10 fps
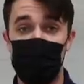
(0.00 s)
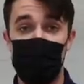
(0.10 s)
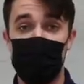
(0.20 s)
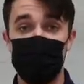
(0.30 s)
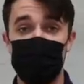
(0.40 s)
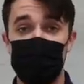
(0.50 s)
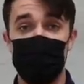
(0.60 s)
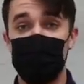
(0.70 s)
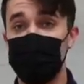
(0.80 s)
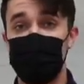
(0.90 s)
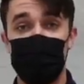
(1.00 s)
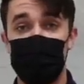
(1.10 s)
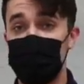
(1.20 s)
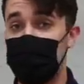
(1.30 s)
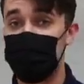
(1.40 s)
my house. I don't want to start
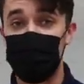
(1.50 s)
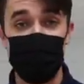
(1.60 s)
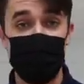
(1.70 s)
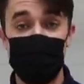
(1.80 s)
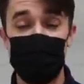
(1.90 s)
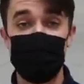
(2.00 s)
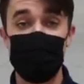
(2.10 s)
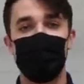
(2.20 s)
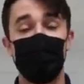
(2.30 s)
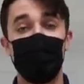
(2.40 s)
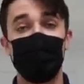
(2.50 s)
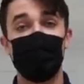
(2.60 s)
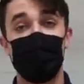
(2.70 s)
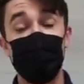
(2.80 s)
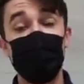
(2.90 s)
changing things. What we want to
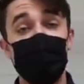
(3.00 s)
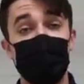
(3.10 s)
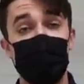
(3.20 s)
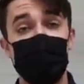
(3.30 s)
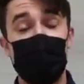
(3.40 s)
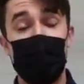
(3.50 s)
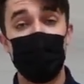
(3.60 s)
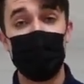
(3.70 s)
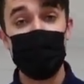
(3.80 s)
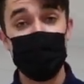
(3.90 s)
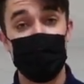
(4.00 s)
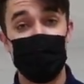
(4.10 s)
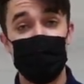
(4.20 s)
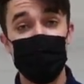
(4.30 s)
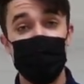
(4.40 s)
show you today is how easy it
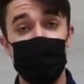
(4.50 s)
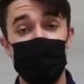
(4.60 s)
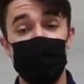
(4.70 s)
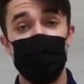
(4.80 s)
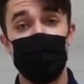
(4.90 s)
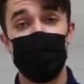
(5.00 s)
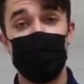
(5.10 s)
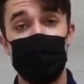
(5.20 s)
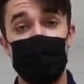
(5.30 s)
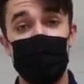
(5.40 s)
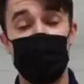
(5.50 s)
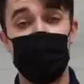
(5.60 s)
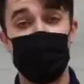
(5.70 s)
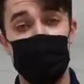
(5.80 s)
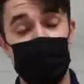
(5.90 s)
is to actually,
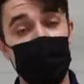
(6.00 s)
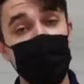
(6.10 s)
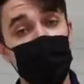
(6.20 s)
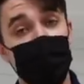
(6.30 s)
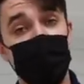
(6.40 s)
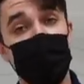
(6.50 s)
as an electrician,